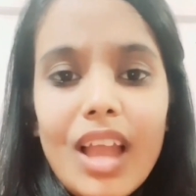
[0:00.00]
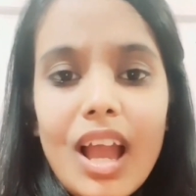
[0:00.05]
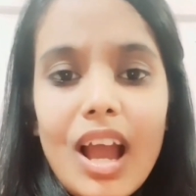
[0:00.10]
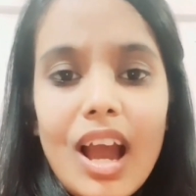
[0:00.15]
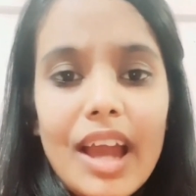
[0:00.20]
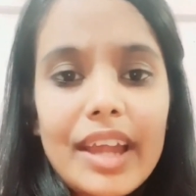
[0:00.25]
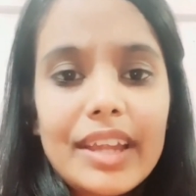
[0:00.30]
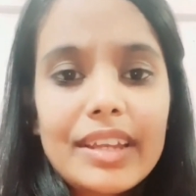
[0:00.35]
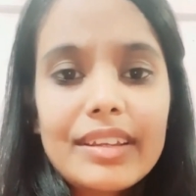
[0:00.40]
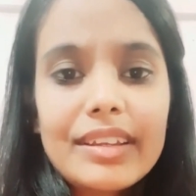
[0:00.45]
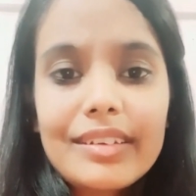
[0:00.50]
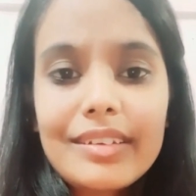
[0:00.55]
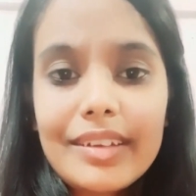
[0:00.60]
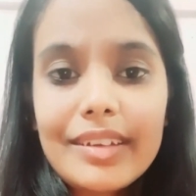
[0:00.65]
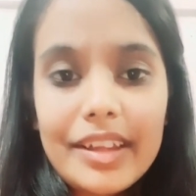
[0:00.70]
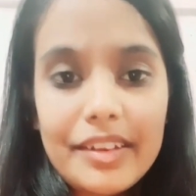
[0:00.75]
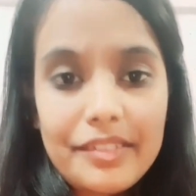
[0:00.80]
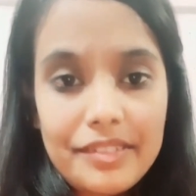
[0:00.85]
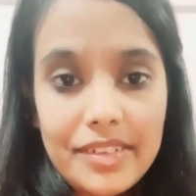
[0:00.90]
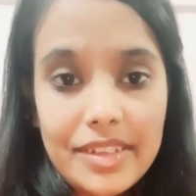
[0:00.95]
I did it
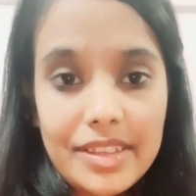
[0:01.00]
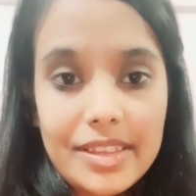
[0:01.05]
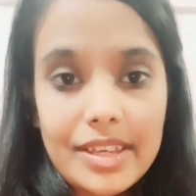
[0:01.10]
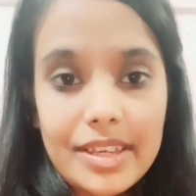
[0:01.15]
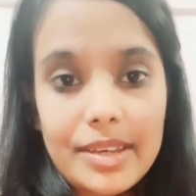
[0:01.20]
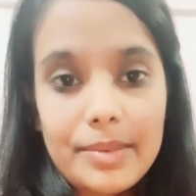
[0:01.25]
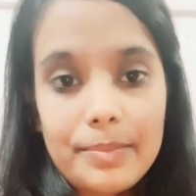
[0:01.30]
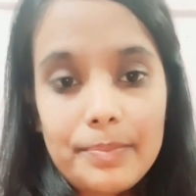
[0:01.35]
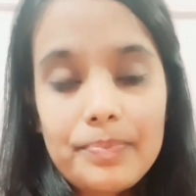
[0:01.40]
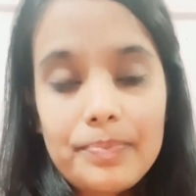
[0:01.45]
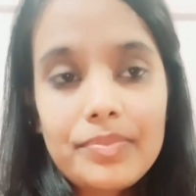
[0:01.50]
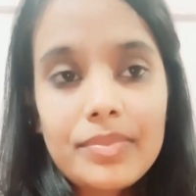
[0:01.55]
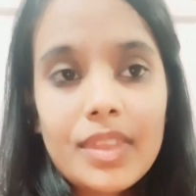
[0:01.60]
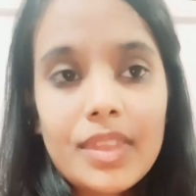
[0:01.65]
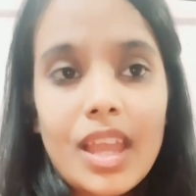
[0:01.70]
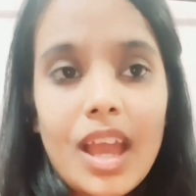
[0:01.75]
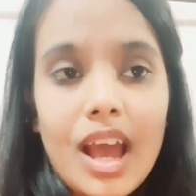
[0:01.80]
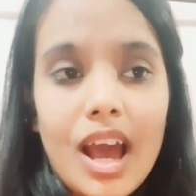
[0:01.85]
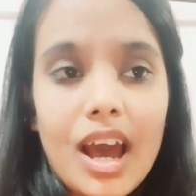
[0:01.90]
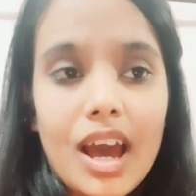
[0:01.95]
everything.
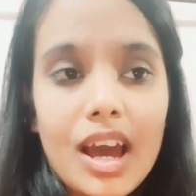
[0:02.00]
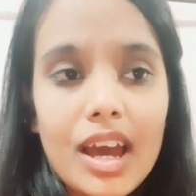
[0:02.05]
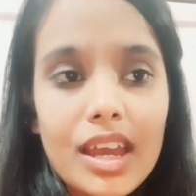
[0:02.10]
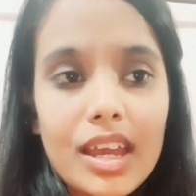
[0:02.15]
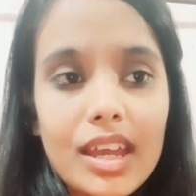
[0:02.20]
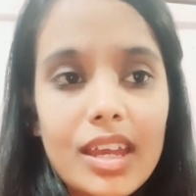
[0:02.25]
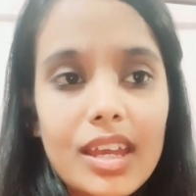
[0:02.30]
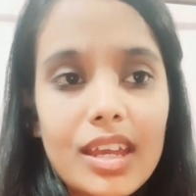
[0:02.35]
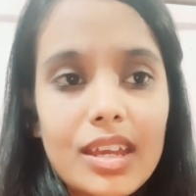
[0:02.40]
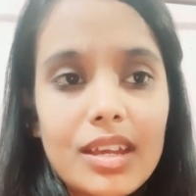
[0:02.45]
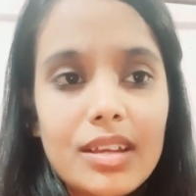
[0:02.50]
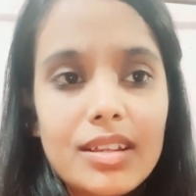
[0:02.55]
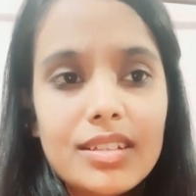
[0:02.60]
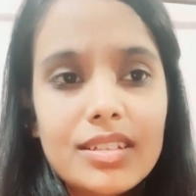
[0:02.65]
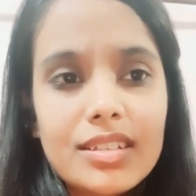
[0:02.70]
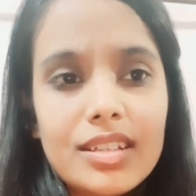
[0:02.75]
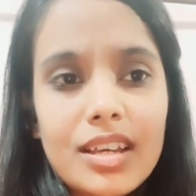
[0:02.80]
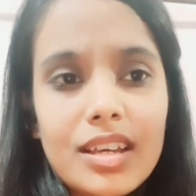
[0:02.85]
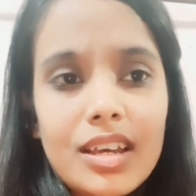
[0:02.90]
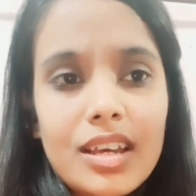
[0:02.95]

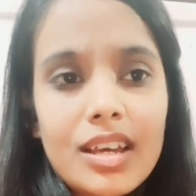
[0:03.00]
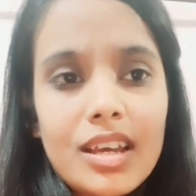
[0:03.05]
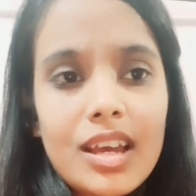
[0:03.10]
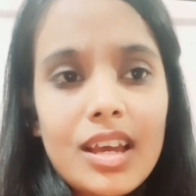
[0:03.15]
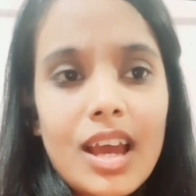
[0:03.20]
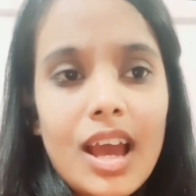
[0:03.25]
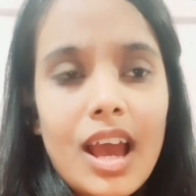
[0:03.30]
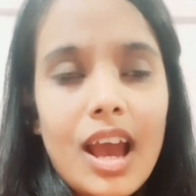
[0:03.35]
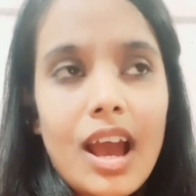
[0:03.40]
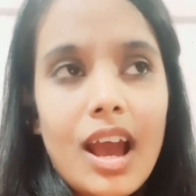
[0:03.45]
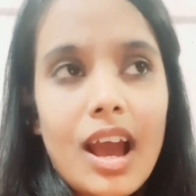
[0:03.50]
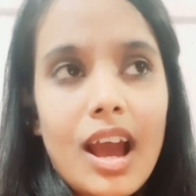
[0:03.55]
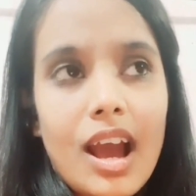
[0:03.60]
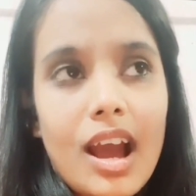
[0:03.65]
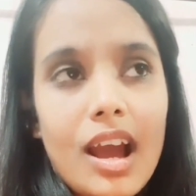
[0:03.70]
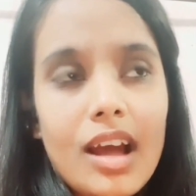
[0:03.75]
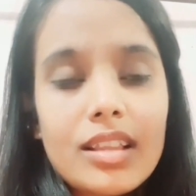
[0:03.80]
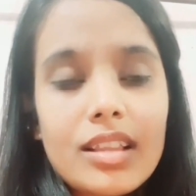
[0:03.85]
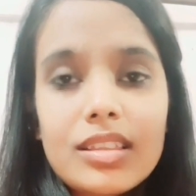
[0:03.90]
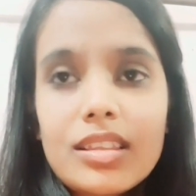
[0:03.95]

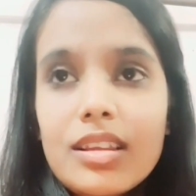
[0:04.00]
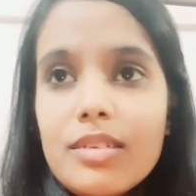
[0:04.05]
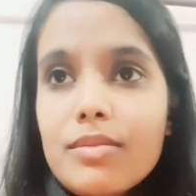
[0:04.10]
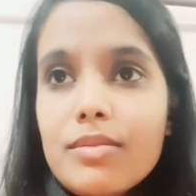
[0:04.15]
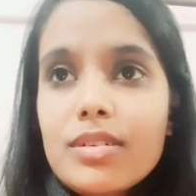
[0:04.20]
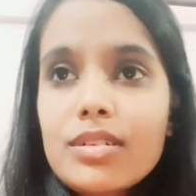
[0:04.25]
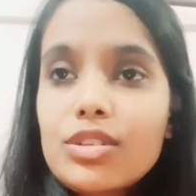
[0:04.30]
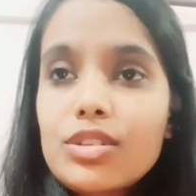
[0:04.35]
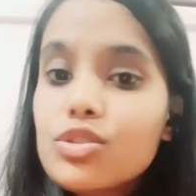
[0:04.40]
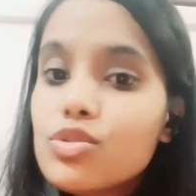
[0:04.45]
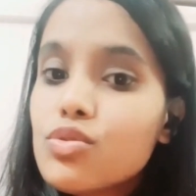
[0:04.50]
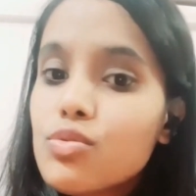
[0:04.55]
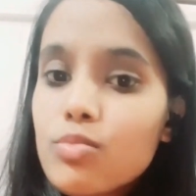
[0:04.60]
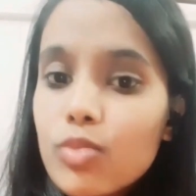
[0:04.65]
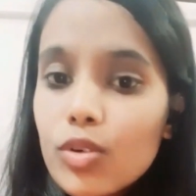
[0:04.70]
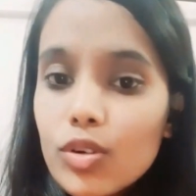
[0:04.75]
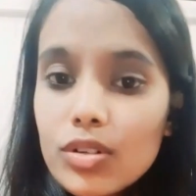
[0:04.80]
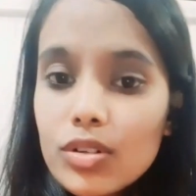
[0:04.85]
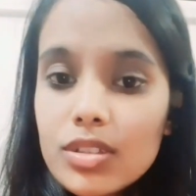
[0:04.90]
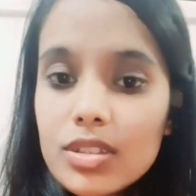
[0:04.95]
There were two
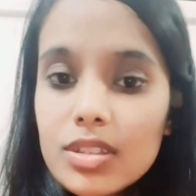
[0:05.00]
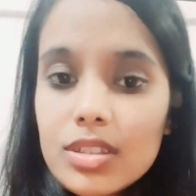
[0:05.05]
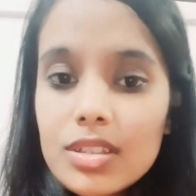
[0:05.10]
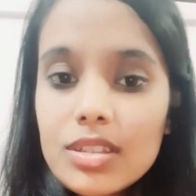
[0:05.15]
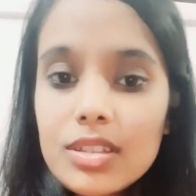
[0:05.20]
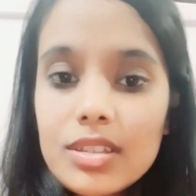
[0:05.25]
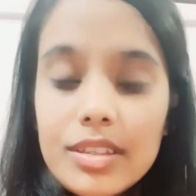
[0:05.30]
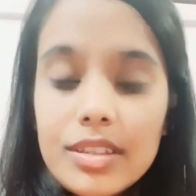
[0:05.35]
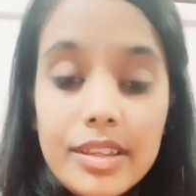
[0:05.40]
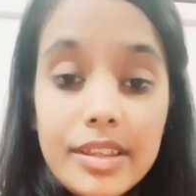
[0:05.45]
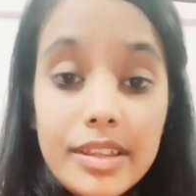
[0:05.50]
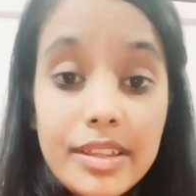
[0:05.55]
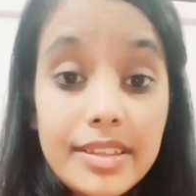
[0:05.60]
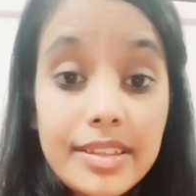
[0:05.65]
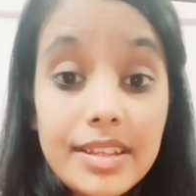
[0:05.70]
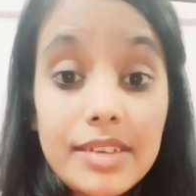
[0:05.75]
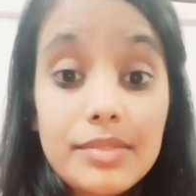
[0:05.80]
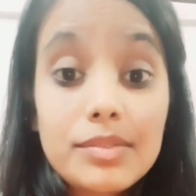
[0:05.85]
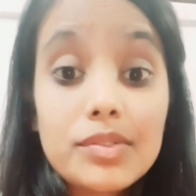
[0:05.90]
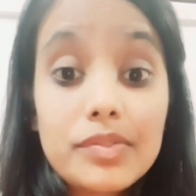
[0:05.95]
books
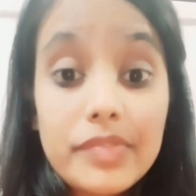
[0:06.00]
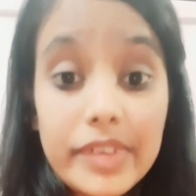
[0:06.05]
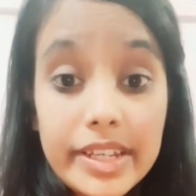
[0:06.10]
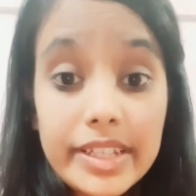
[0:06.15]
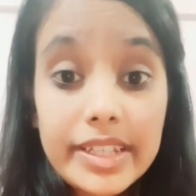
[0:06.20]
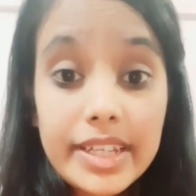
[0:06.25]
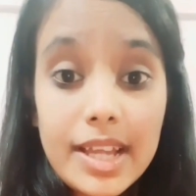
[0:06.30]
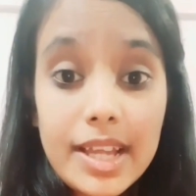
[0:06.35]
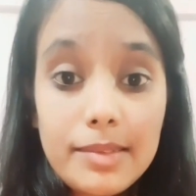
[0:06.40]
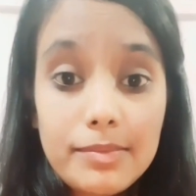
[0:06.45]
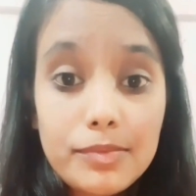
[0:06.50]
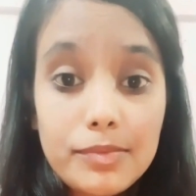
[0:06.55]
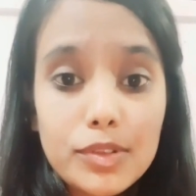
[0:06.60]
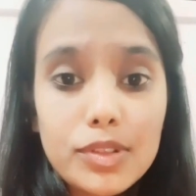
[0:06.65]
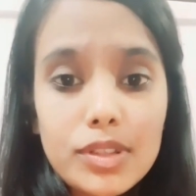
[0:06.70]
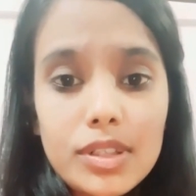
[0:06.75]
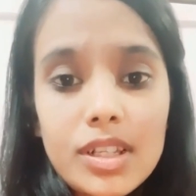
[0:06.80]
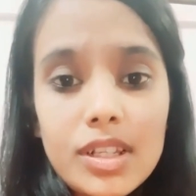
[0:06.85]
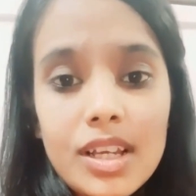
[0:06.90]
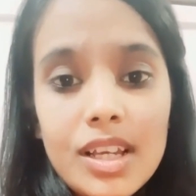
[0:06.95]
that were very
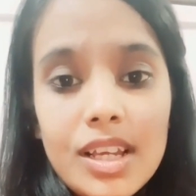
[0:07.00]
helpful.